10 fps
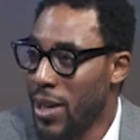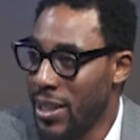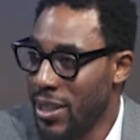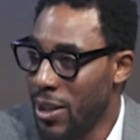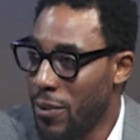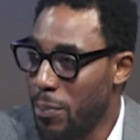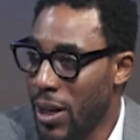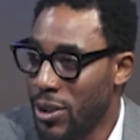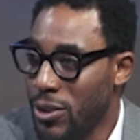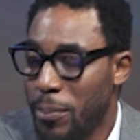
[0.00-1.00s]
idea of
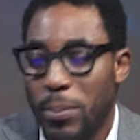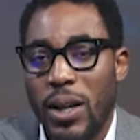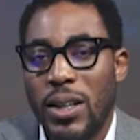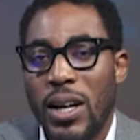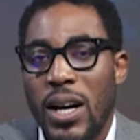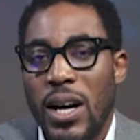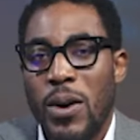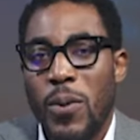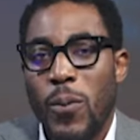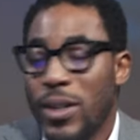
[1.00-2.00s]
pleasure, but
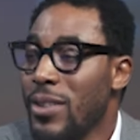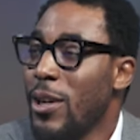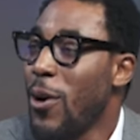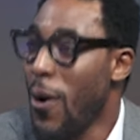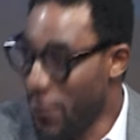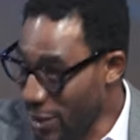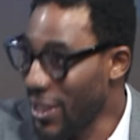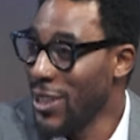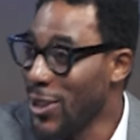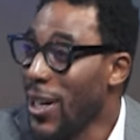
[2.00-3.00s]
what is the
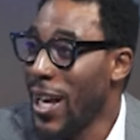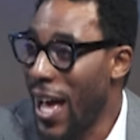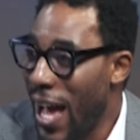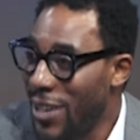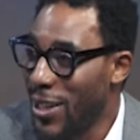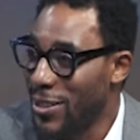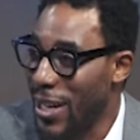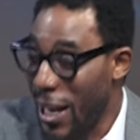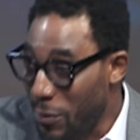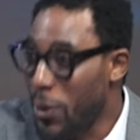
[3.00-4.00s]
conversation? And
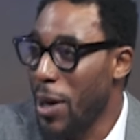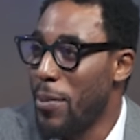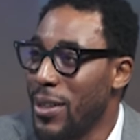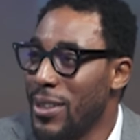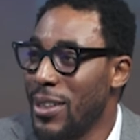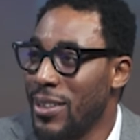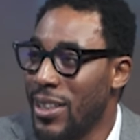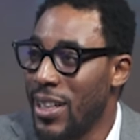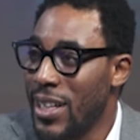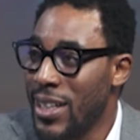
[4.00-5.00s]
I spoke about it
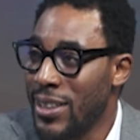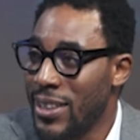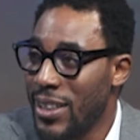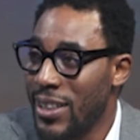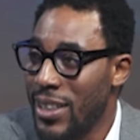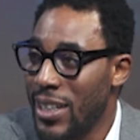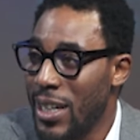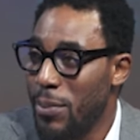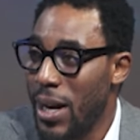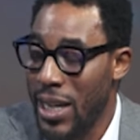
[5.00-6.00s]

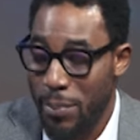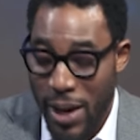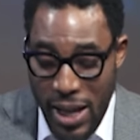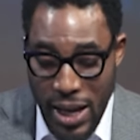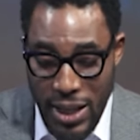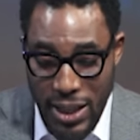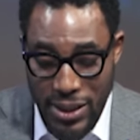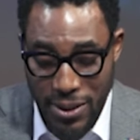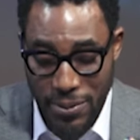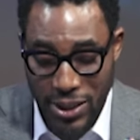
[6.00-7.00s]
in my earlier
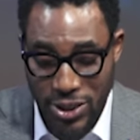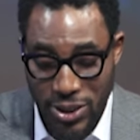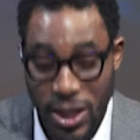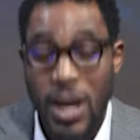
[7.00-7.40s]
intervention.